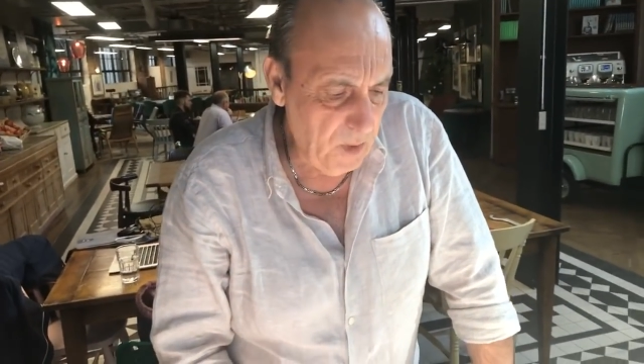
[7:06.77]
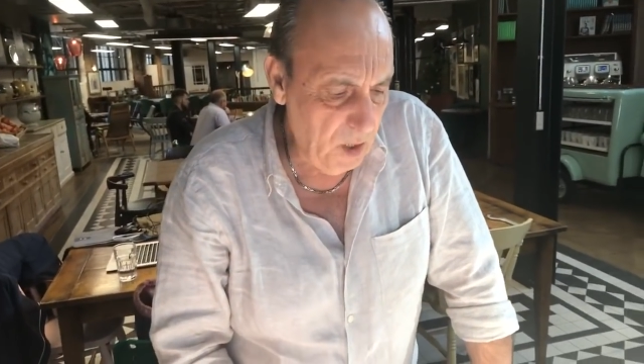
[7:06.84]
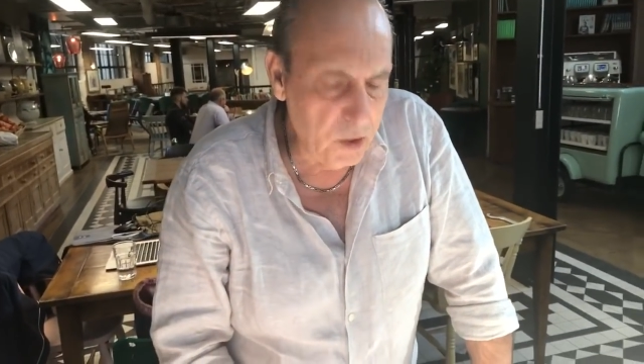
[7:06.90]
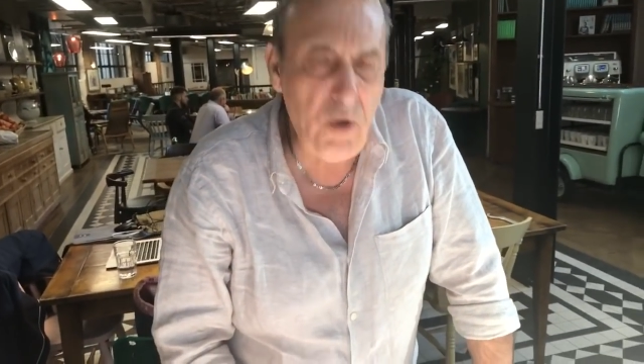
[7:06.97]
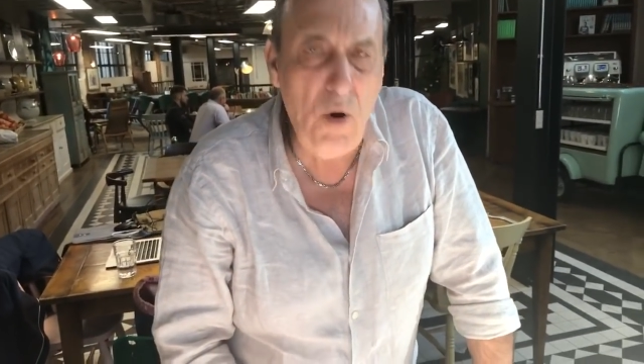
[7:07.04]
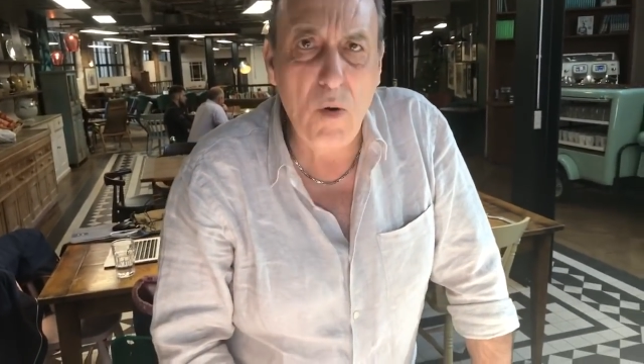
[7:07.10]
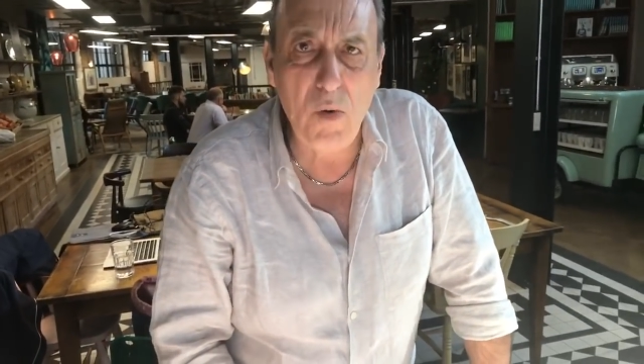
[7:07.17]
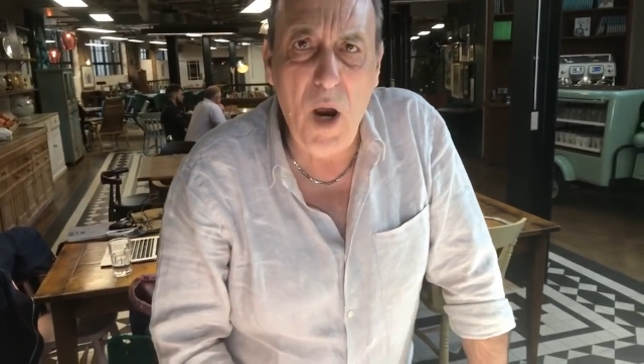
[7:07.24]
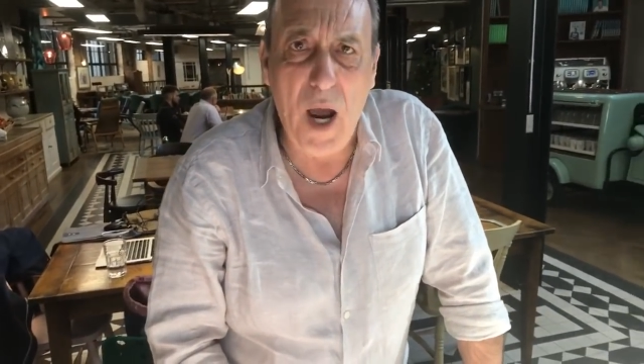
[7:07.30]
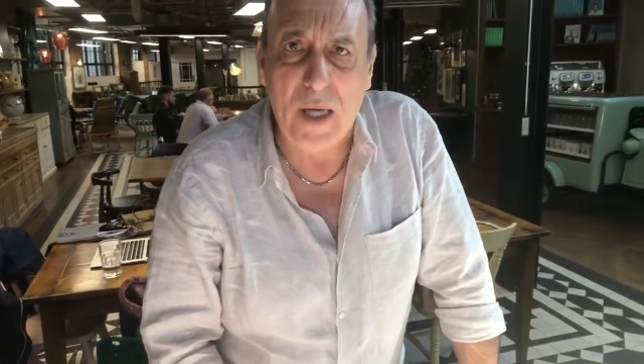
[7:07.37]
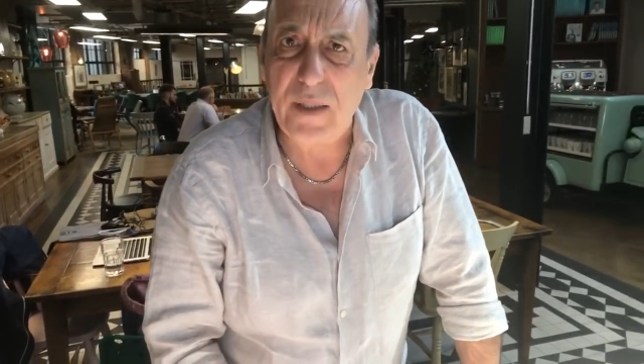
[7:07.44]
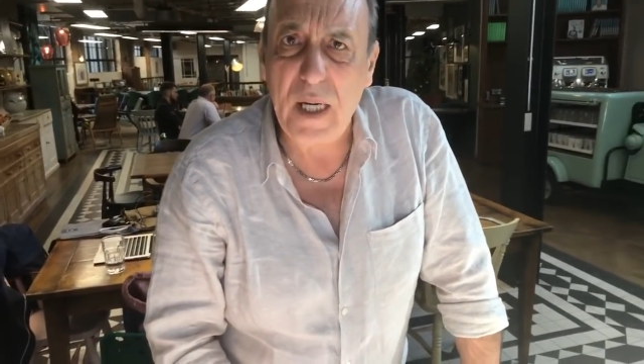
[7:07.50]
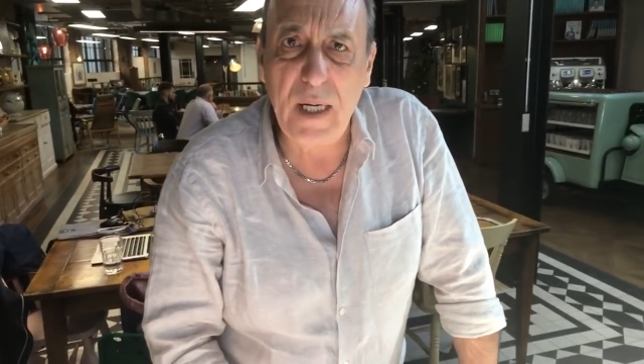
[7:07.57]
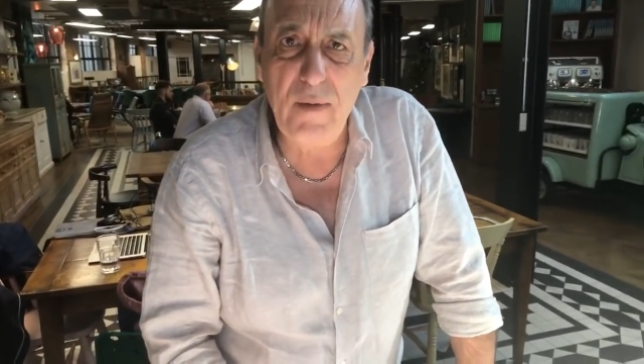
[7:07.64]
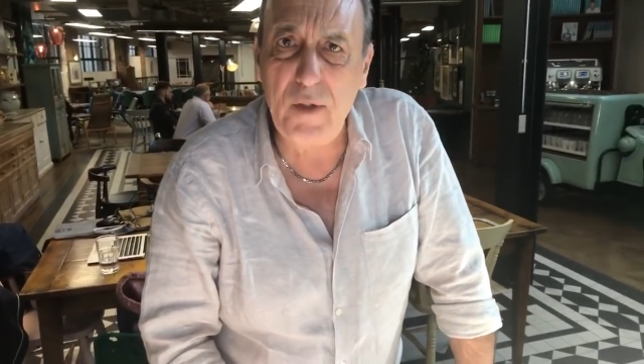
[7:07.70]
I'm Russian
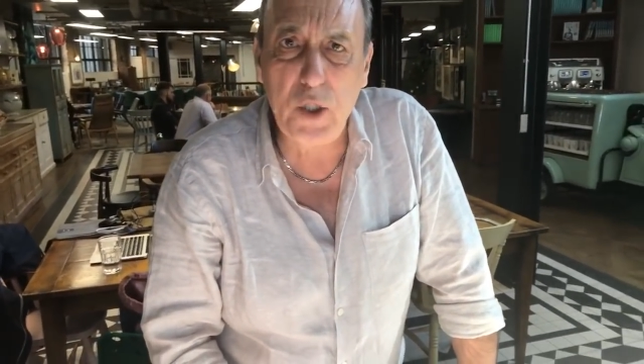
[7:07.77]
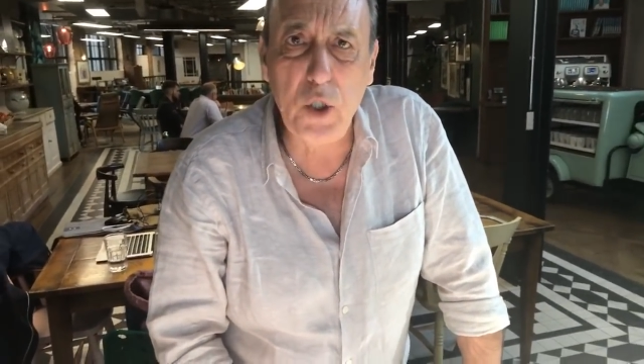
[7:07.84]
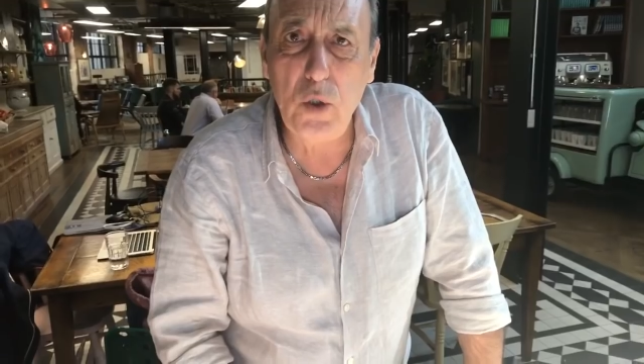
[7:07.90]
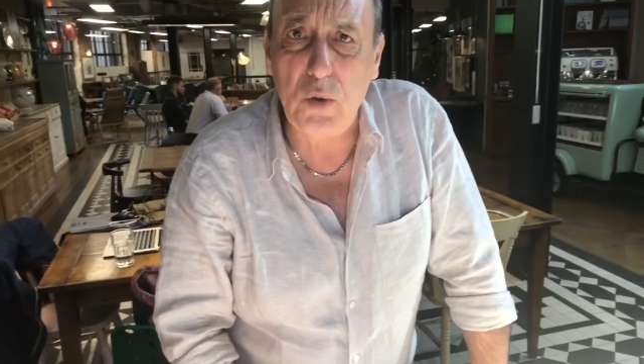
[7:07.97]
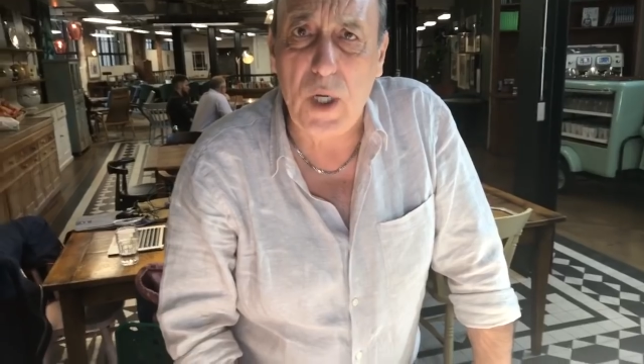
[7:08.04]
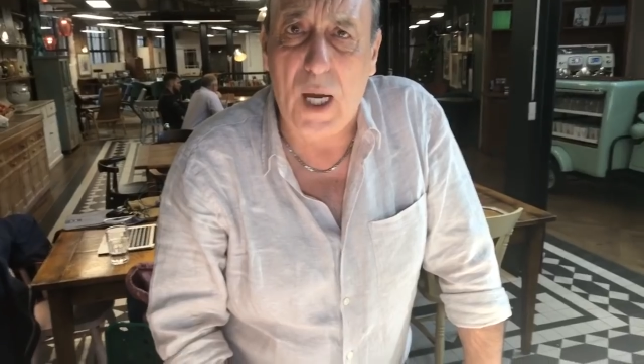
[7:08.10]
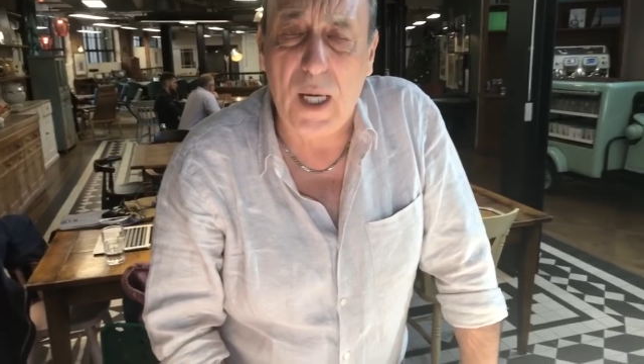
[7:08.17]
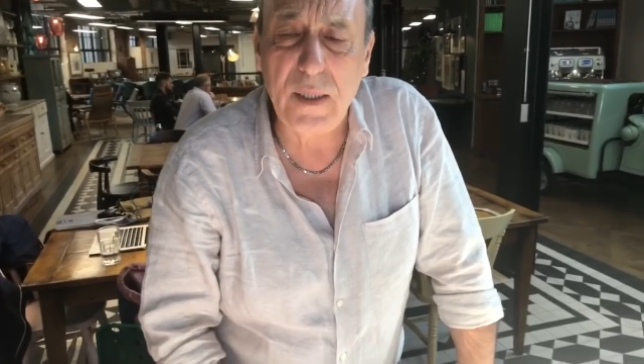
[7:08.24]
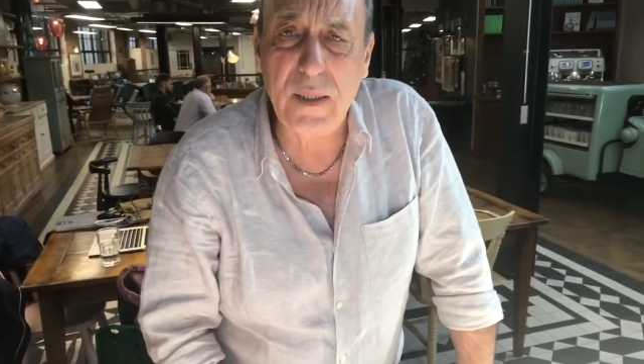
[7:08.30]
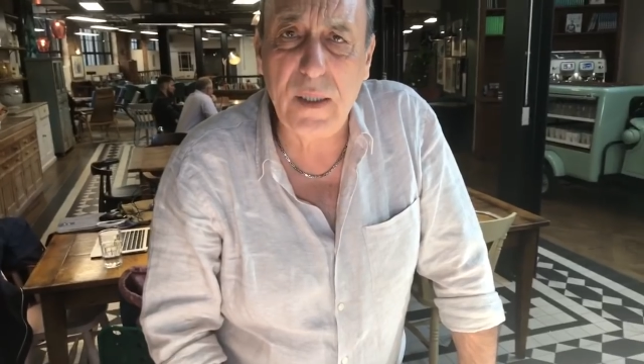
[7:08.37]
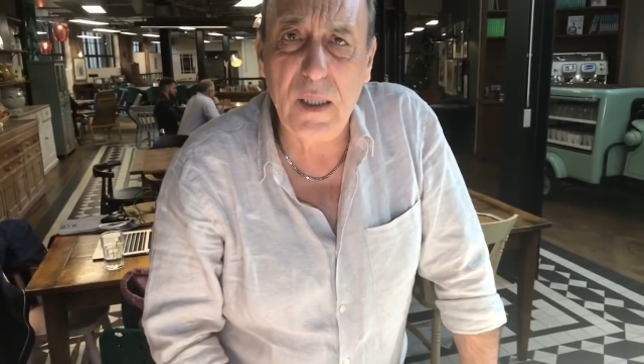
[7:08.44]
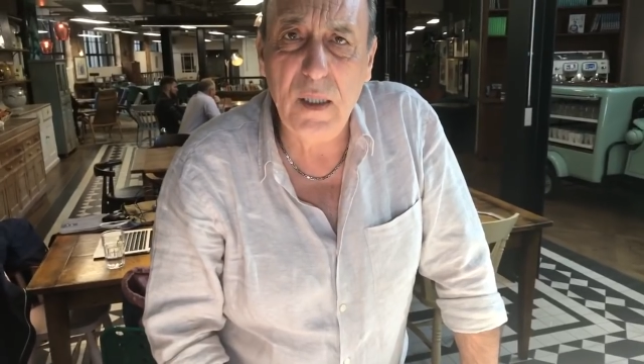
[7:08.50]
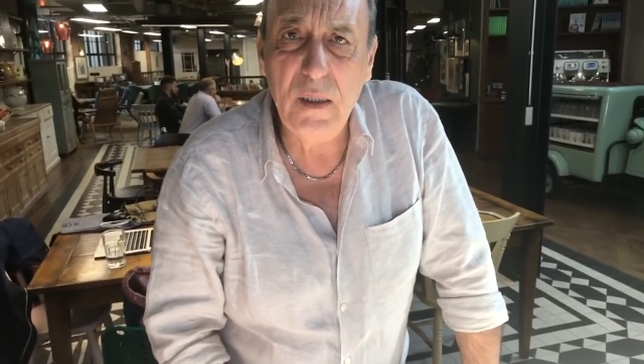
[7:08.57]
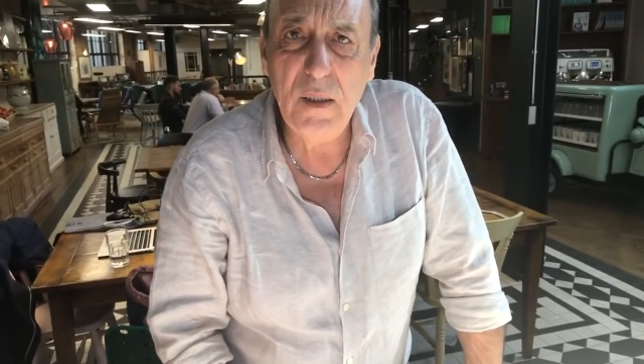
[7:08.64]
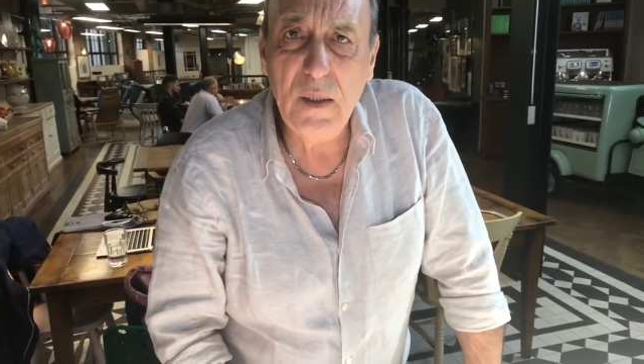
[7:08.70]
want the Piemonte
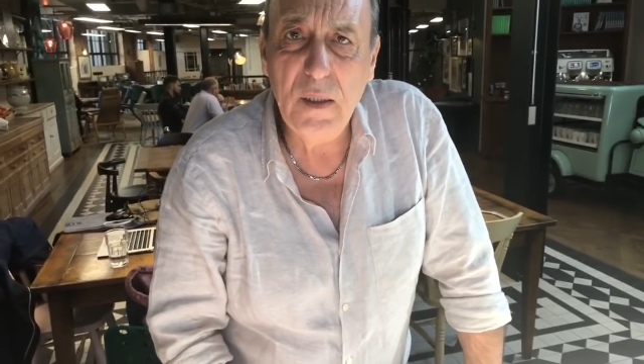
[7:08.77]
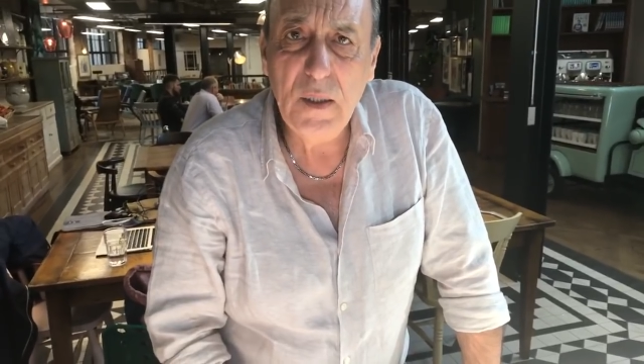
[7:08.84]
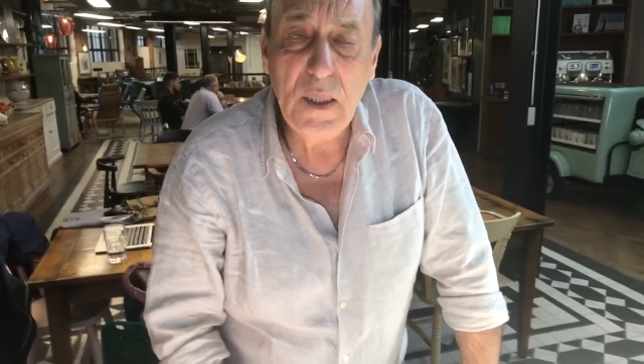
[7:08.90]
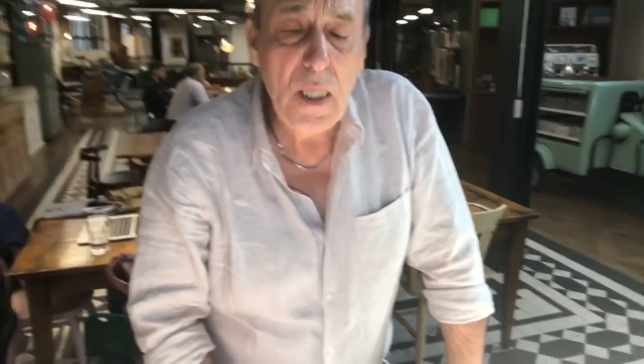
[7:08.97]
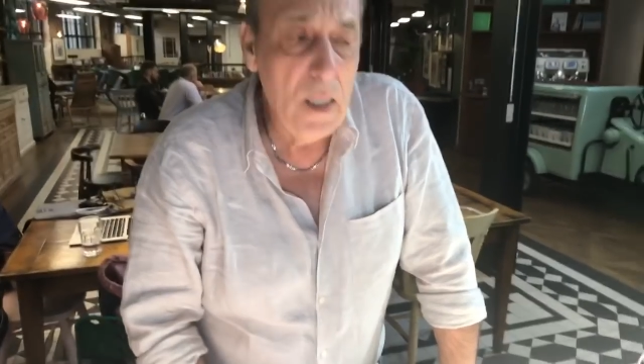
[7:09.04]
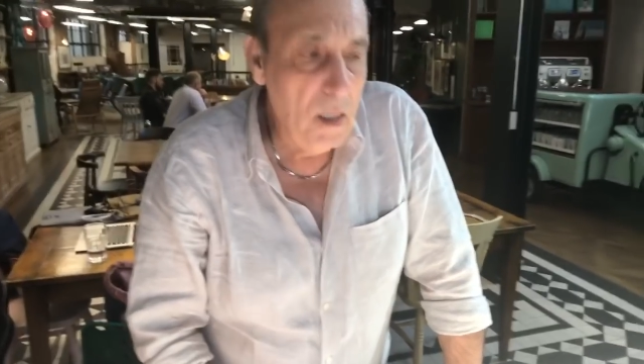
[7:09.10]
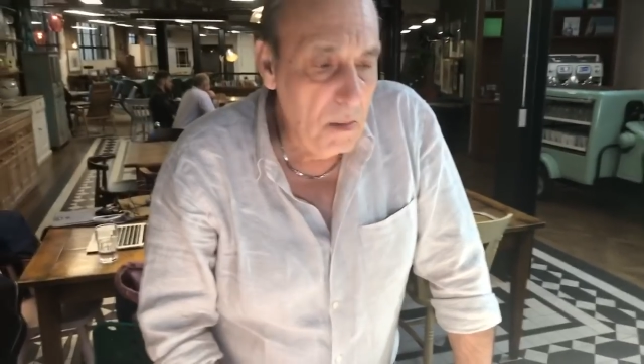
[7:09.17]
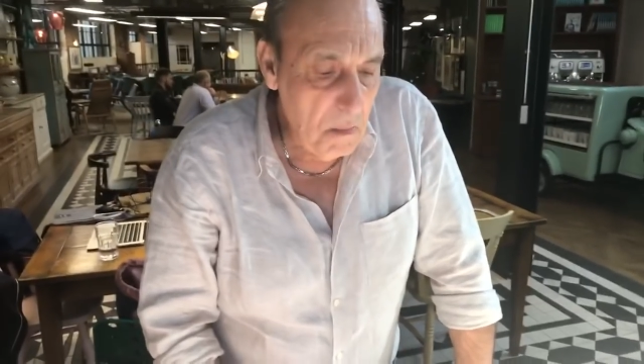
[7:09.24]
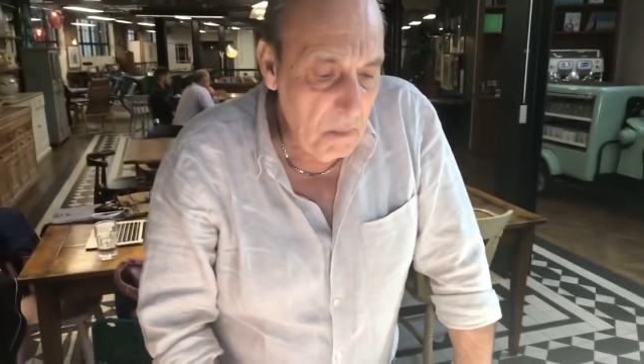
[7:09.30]
pizzocchi.